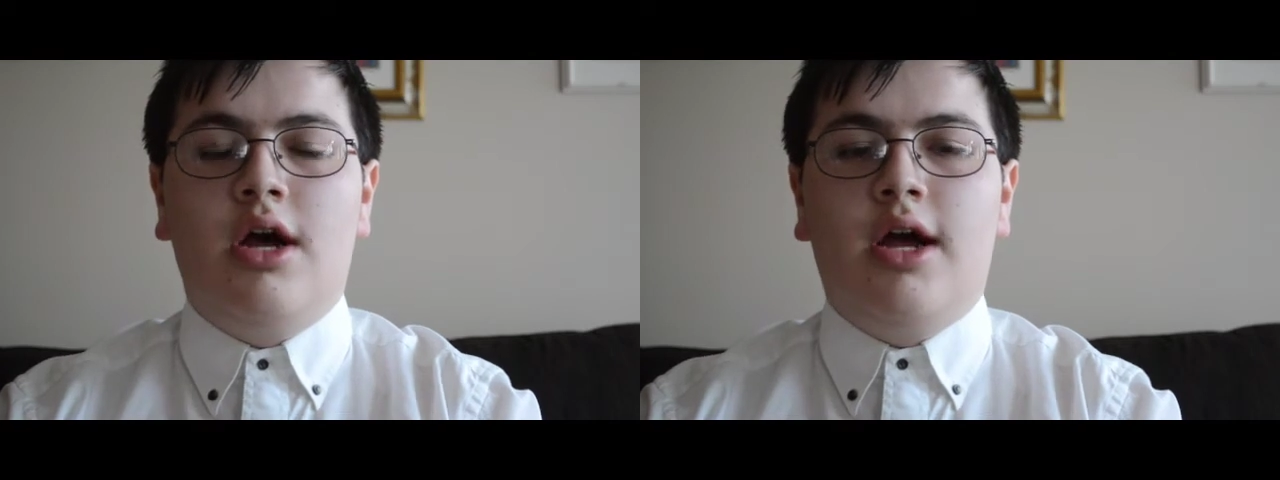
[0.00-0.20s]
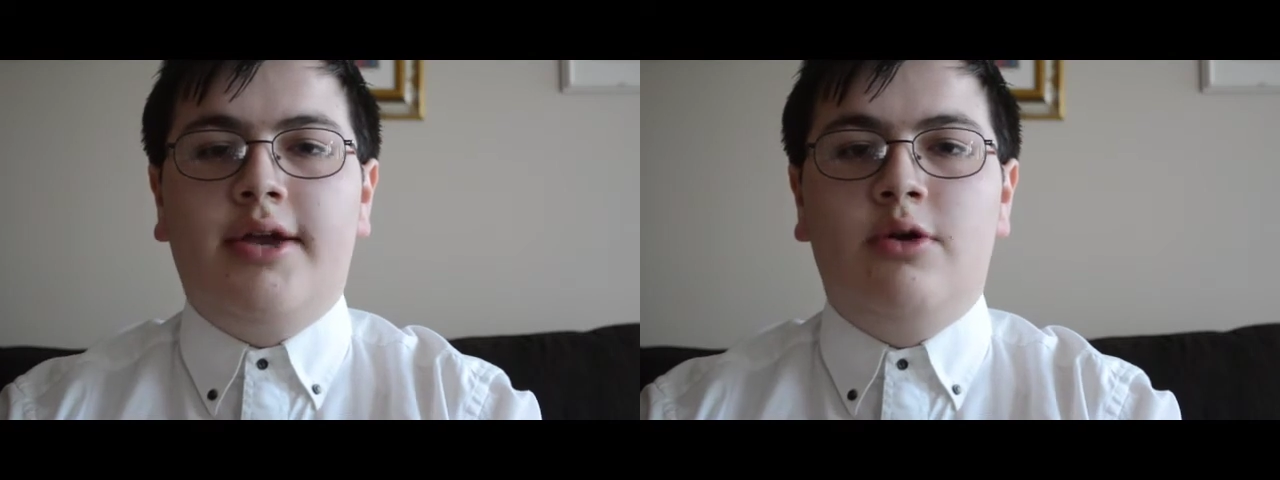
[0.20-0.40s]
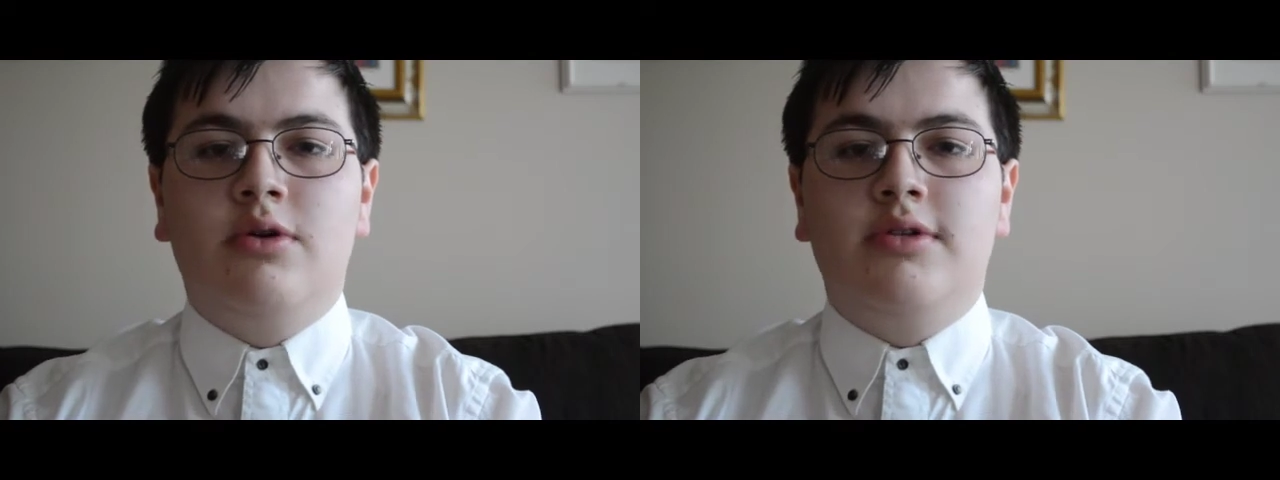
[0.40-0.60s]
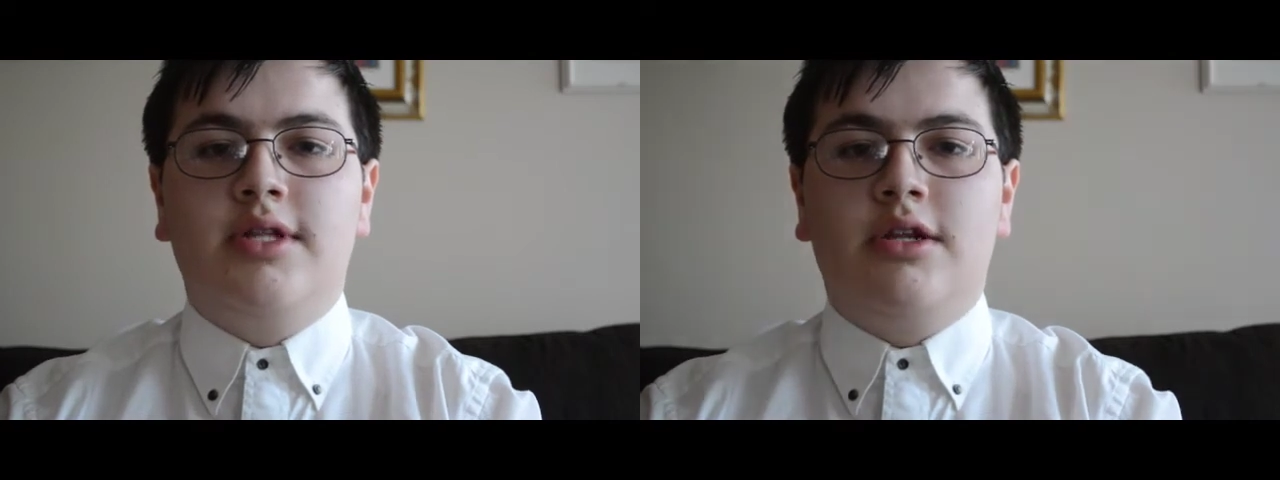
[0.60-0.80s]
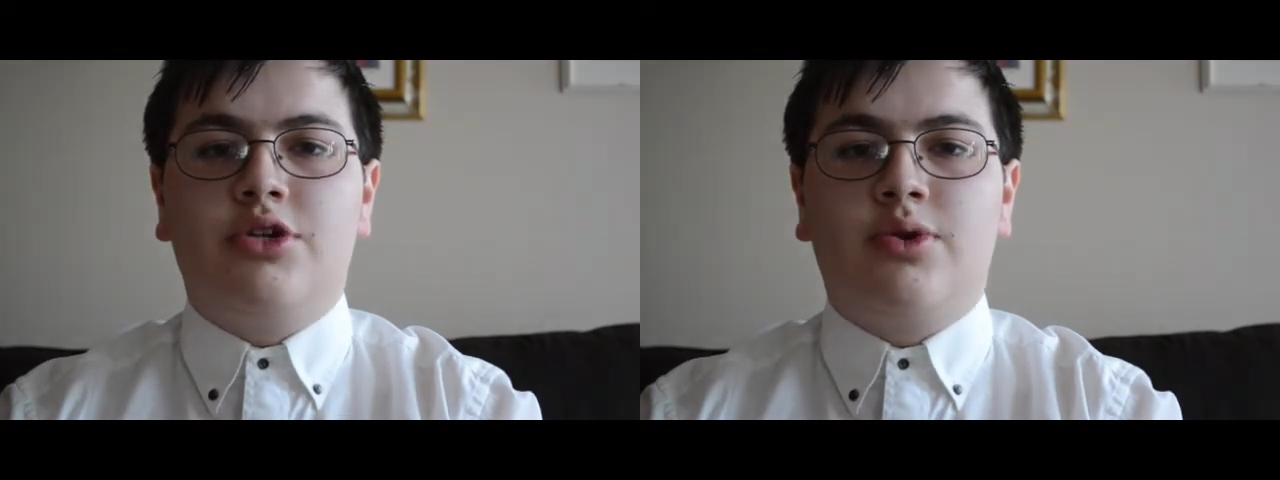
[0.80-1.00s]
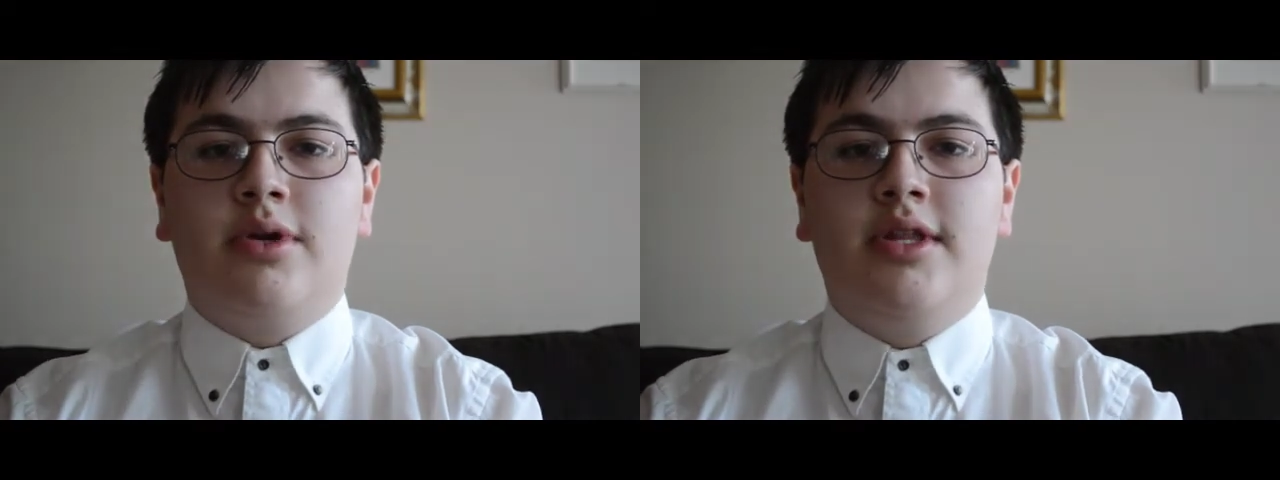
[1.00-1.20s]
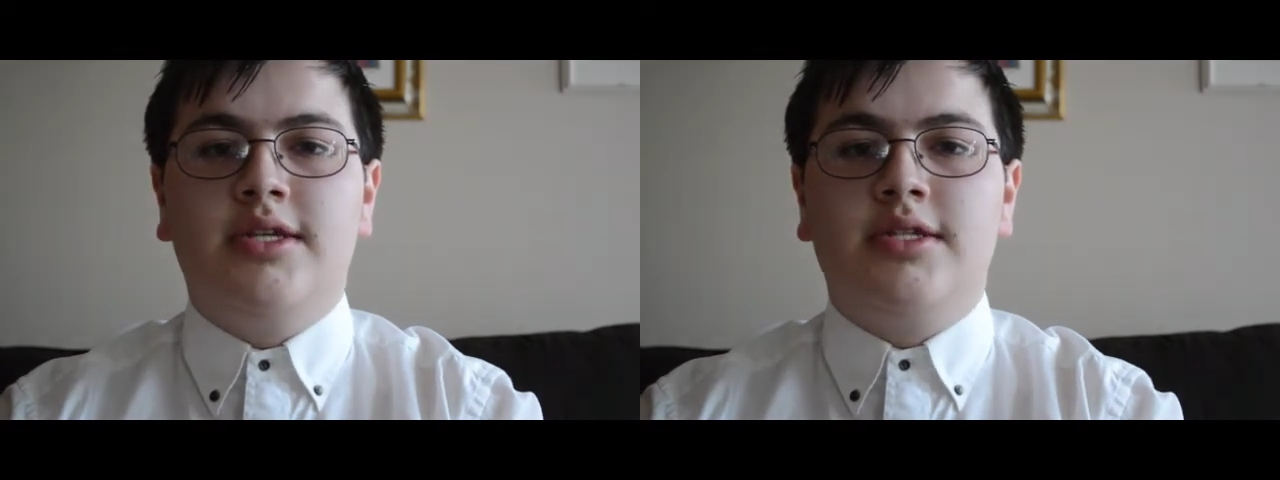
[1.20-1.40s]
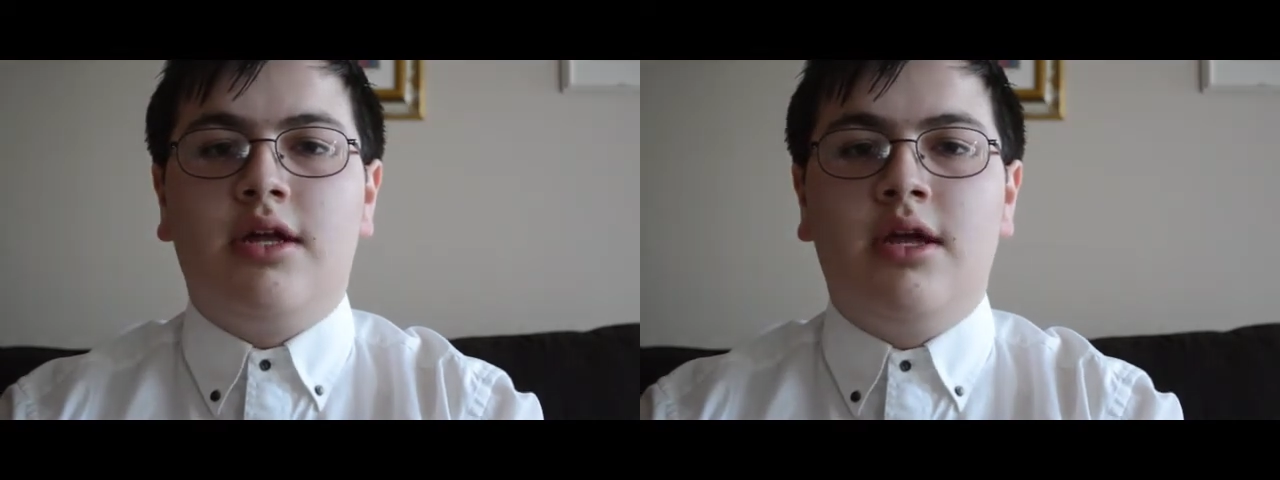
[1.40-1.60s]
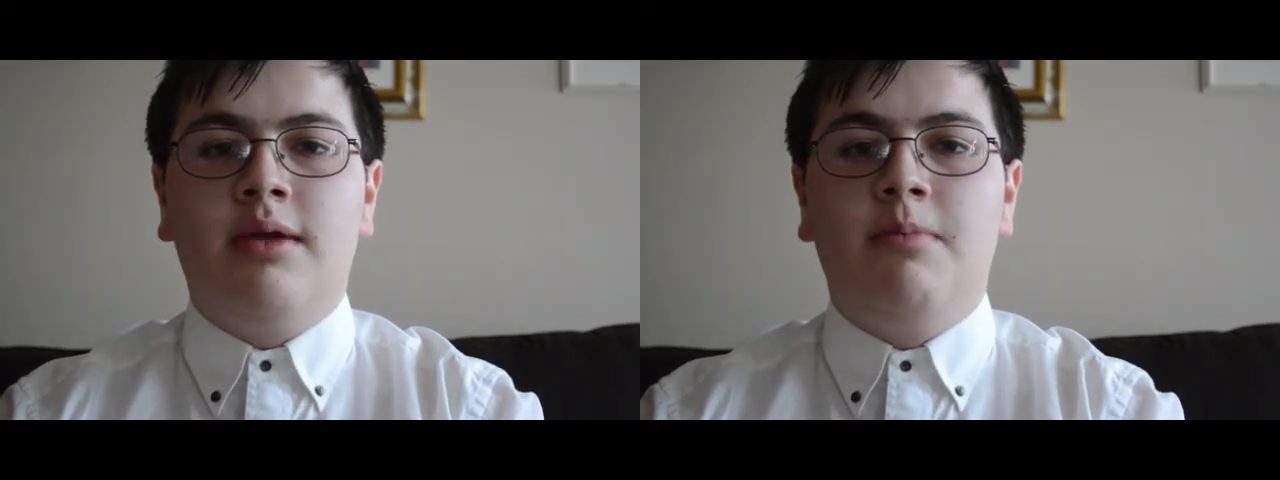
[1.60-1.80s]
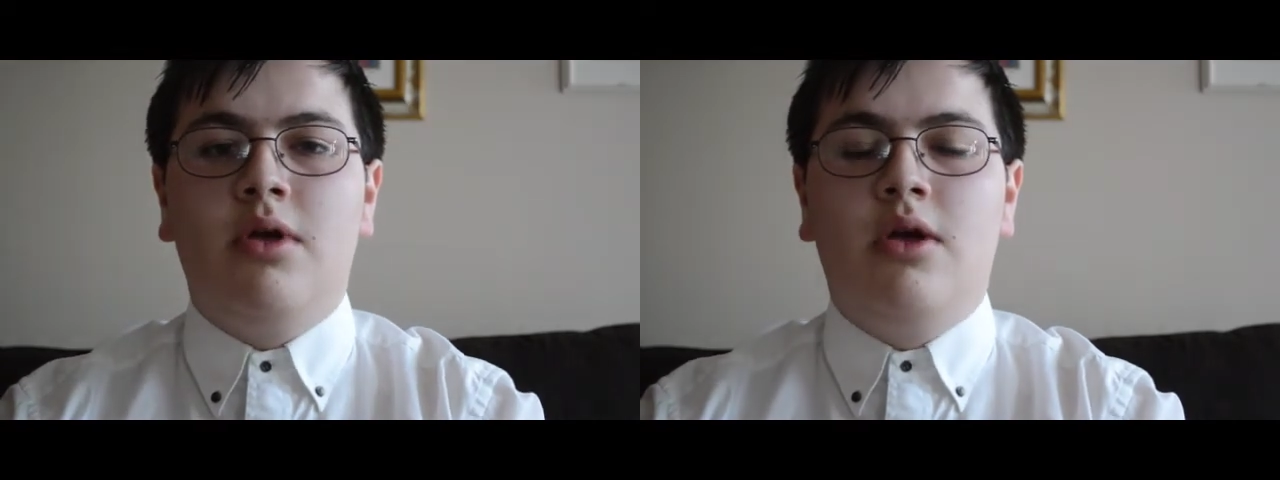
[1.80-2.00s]
I know it was a little short this
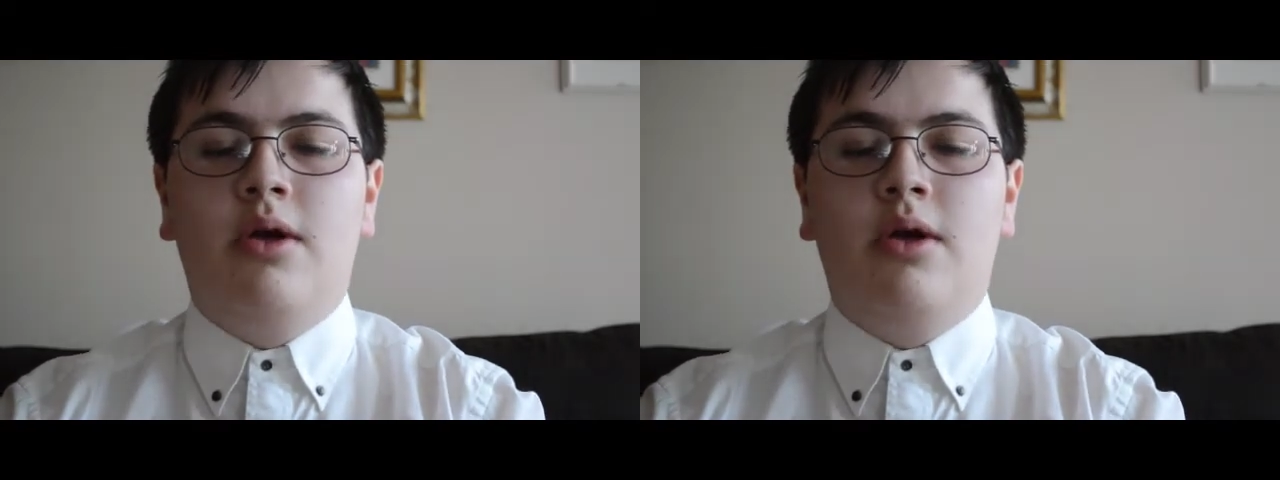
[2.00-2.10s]
time,